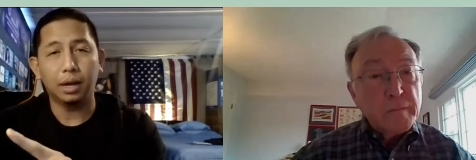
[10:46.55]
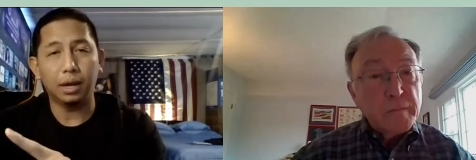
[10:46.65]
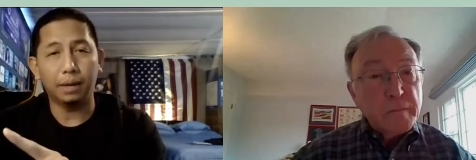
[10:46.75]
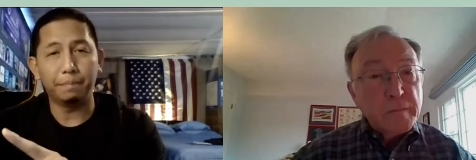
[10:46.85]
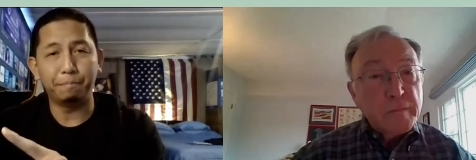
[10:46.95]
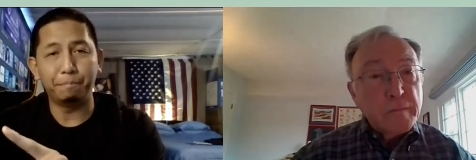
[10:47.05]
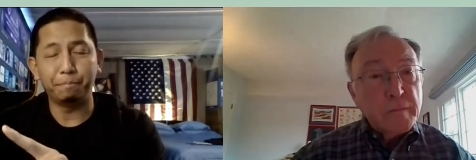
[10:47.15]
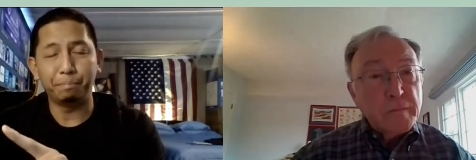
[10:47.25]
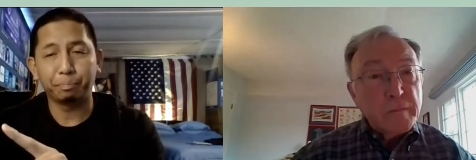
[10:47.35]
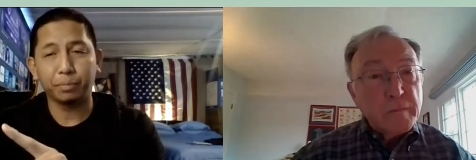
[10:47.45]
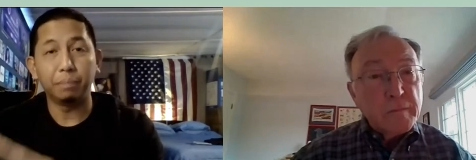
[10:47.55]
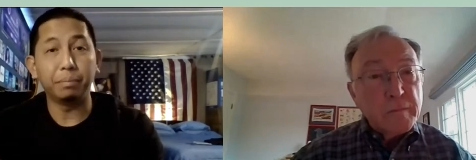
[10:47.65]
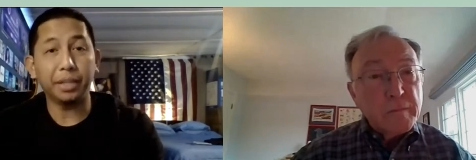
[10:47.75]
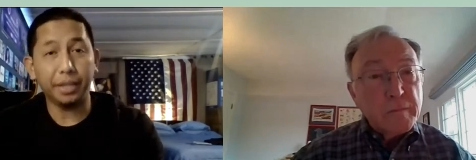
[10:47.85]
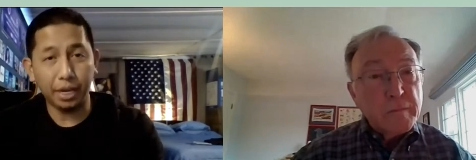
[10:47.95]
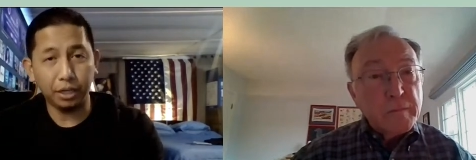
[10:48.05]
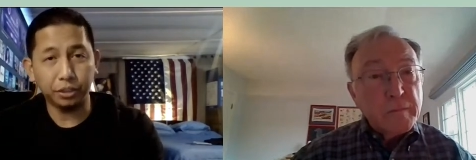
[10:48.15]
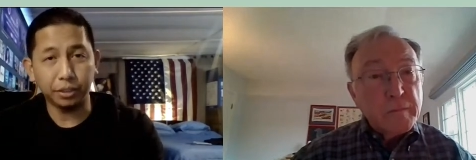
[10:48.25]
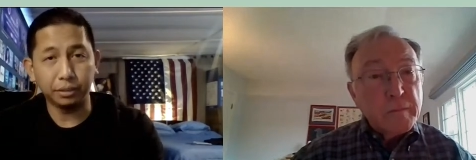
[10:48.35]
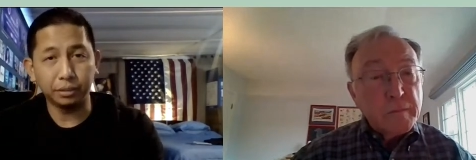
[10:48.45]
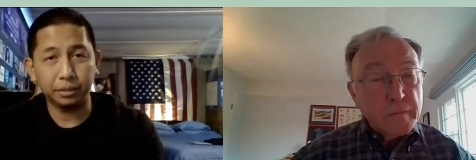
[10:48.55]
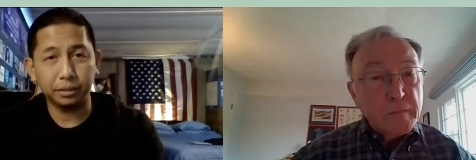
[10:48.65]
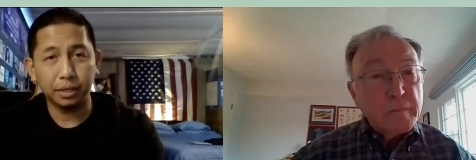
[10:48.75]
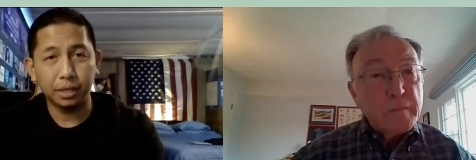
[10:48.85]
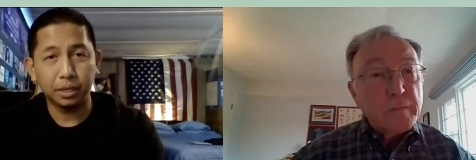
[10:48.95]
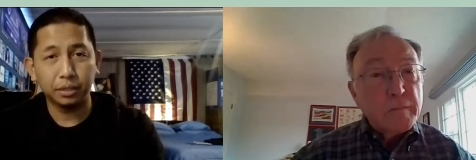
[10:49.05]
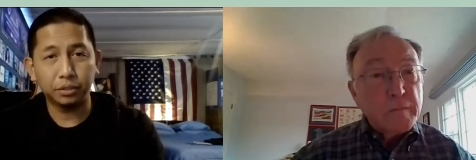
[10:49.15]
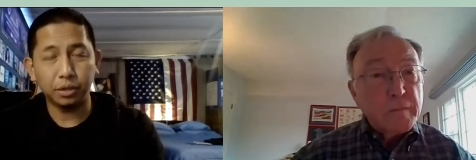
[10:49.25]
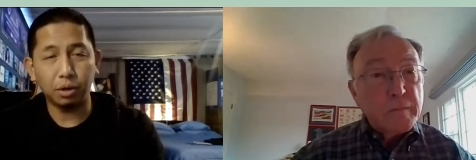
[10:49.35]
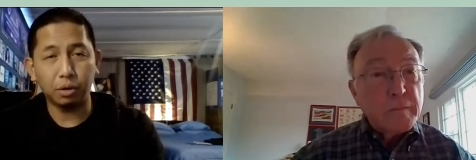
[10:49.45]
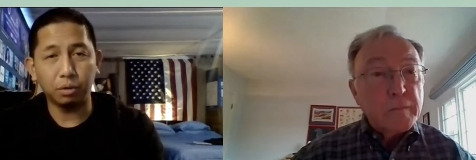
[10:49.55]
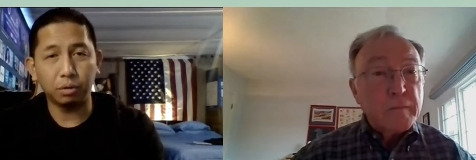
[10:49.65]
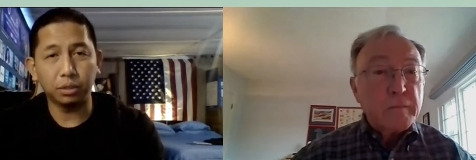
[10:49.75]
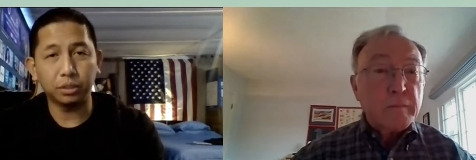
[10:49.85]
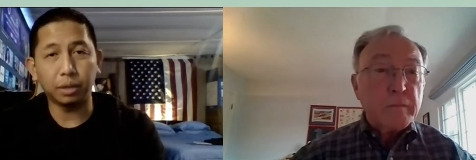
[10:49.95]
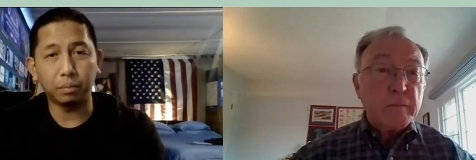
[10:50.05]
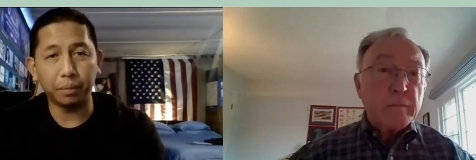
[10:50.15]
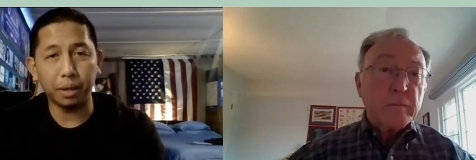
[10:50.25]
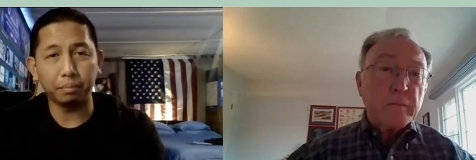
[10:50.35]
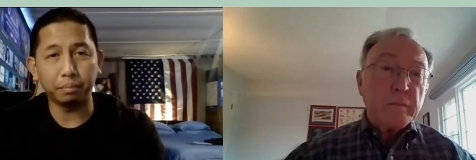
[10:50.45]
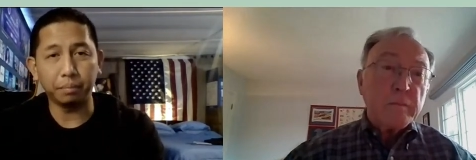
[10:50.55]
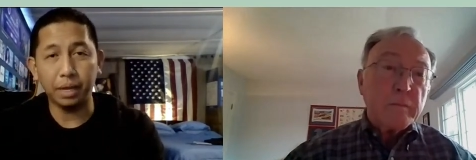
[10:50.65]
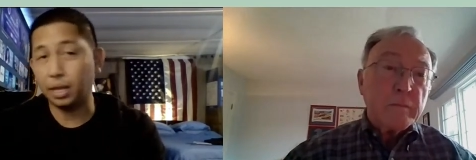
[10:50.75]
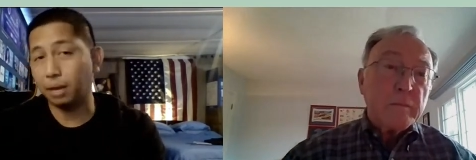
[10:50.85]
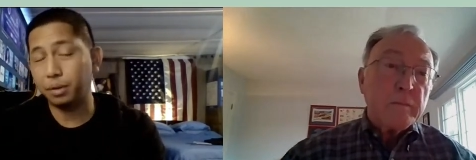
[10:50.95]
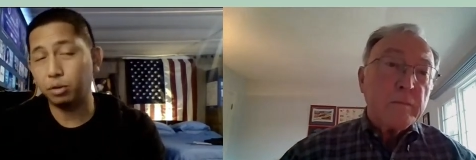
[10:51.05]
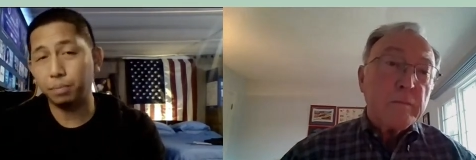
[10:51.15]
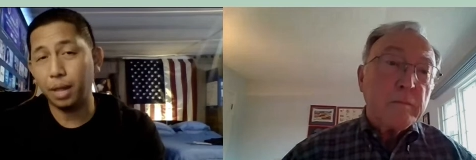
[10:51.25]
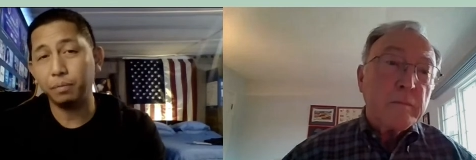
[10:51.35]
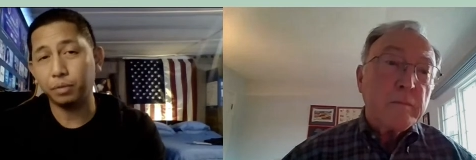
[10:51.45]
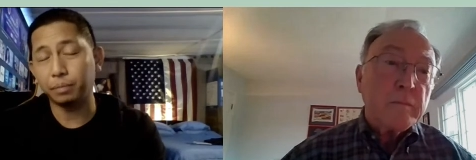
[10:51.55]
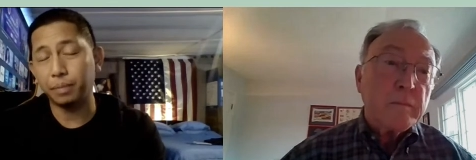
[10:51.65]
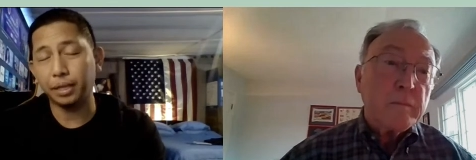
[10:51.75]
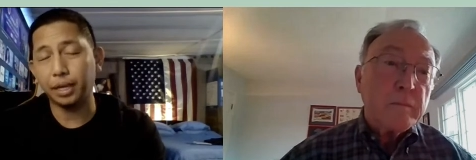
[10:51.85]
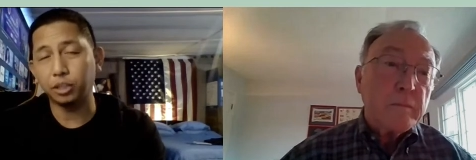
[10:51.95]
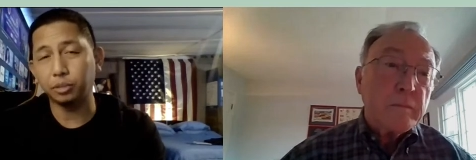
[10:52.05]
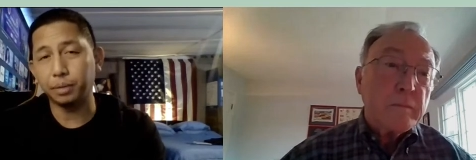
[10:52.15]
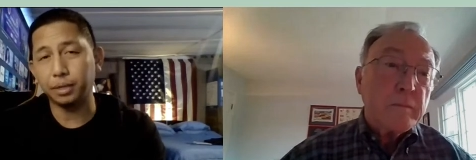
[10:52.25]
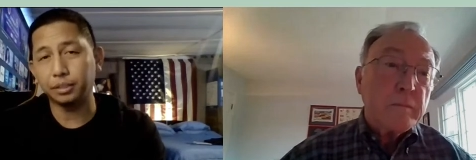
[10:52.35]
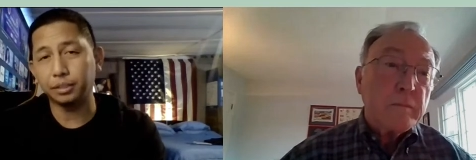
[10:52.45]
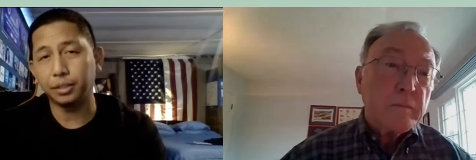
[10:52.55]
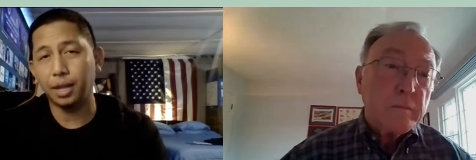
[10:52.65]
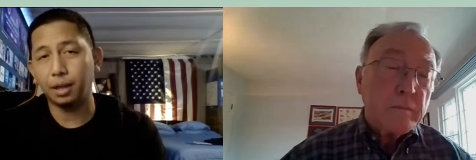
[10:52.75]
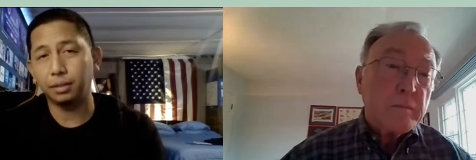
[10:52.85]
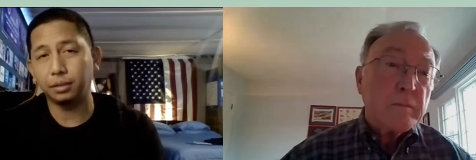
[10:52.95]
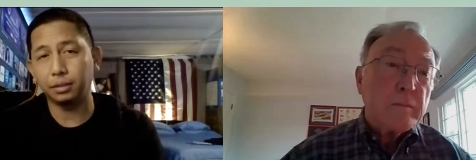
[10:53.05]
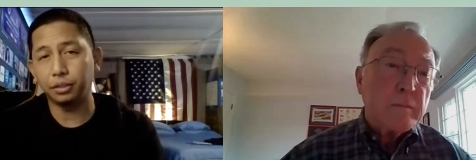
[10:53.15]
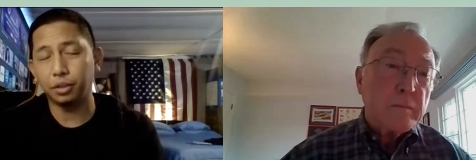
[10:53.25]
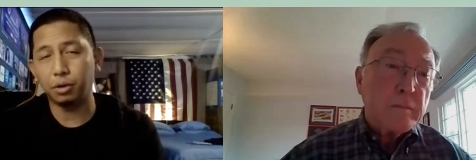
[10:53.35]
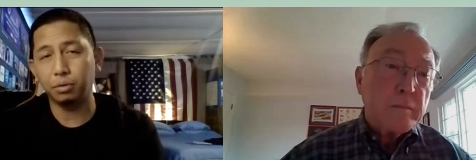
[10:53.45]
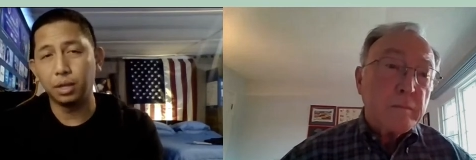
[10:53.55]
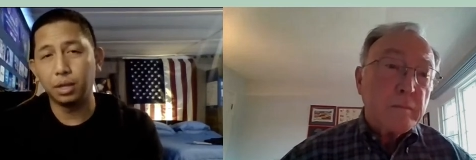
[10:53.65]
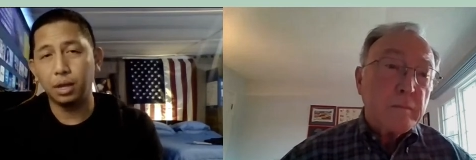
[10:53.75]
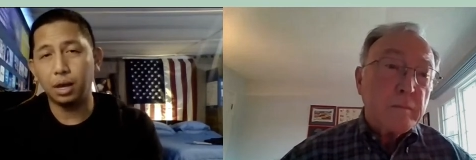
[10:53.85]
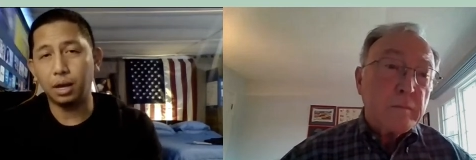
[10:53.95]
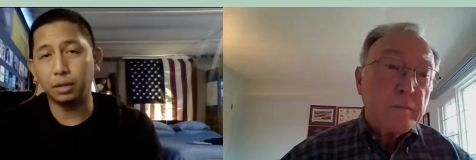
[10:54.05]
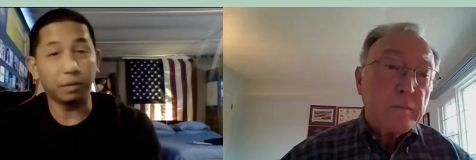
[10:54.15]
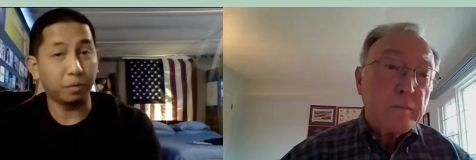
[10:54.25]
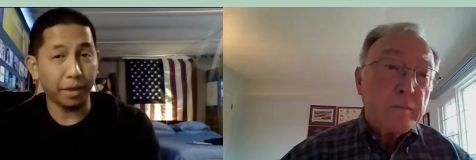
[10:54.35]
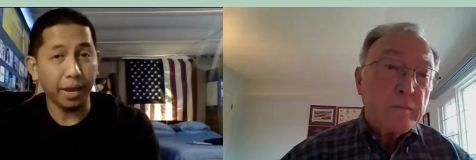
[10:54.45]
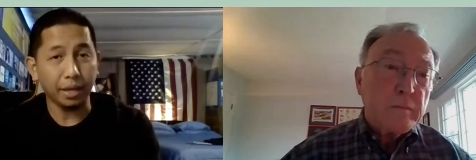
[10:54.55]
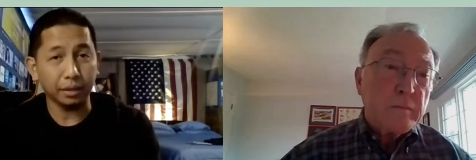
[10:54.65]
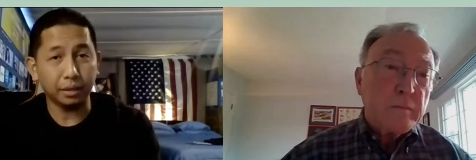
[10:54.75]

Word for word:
Speaker 1: um, medications, so some of them may not be compliant with the medication because they're not, you know, uh, they forget.